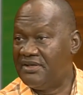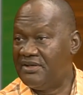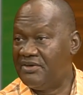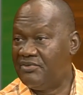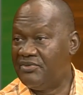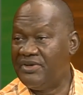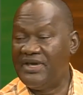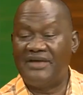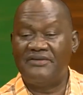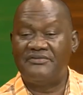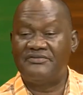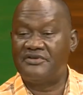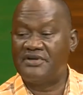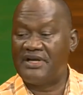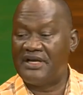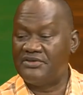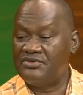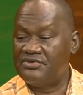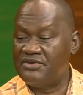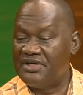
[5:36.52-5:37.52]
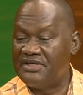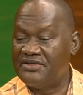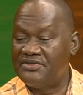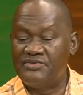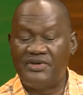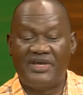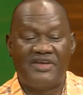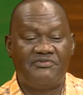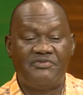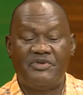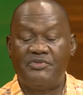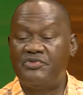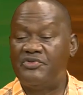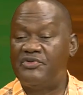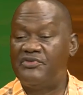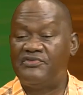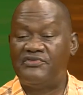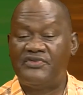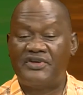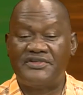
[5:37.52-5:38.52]
We have graduates, we have people
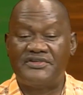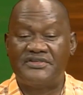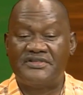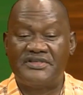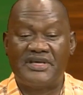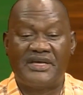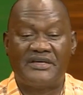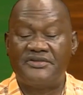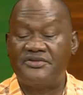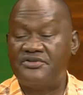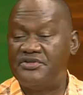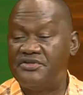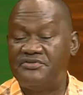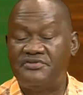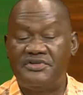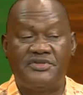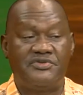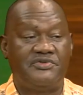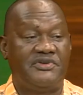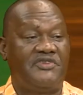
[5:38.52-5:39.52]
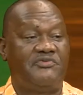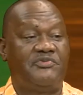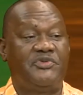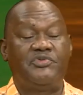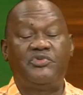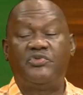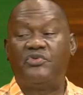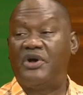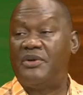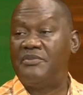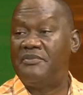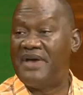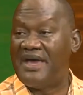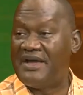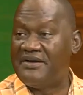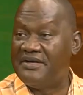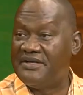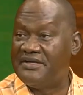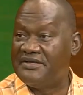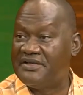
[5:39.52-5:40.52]
with first, second degrees, we have people who are
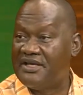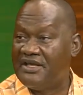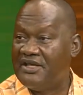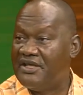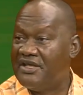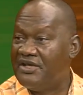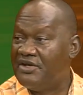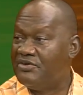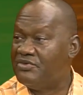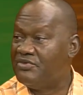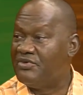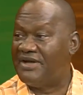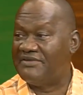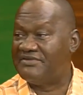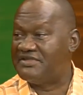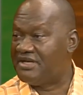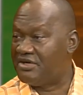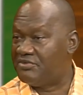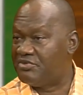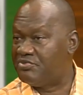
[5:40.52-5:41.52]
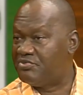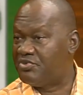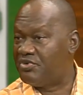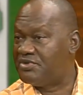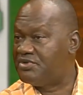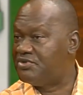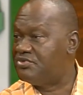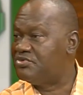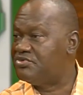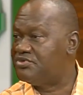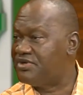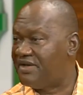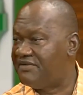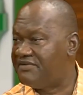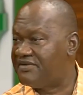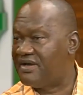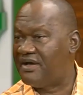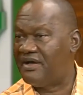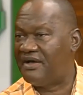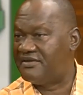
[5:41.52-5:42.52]
married, who have cerebral palsy, who drive
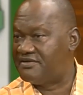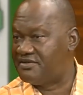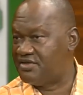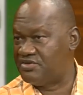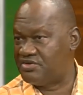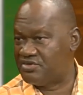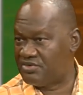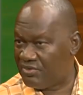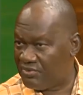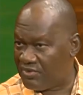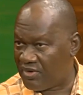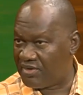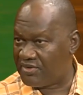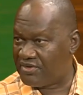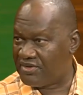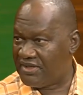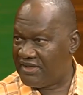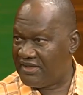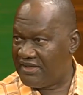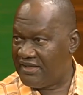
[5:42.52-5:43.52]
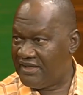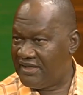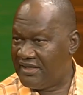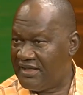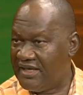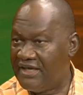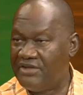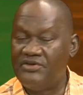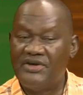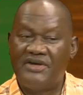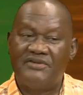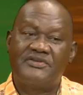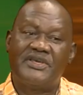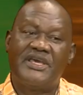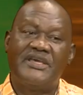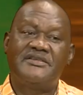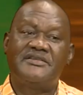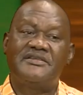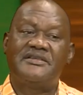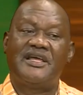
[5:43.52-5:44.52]
cars, and so on. And you have
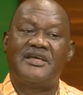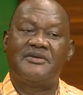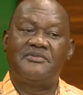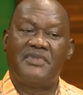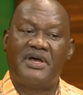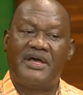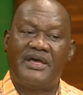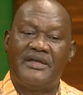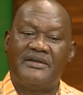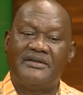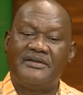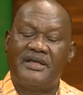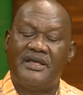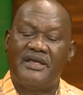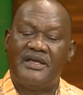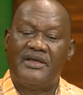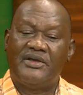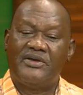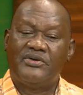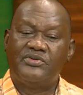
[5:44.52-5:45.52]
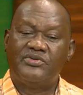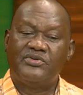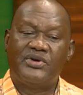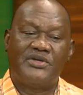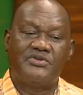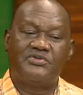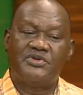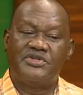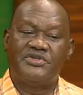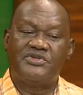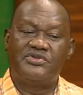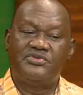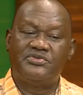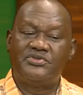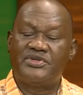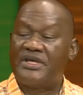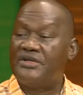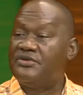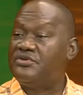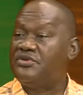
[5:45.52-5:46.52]
cases like mine, who at 22
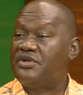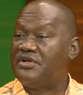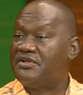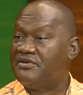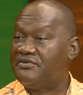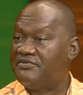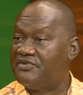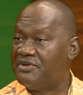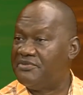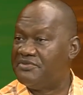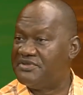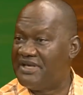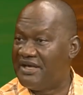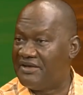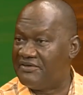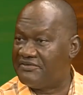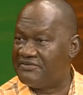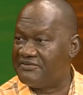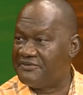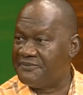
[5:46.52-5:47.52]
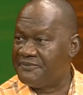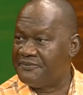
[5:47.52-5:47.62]
can do nothing for himself.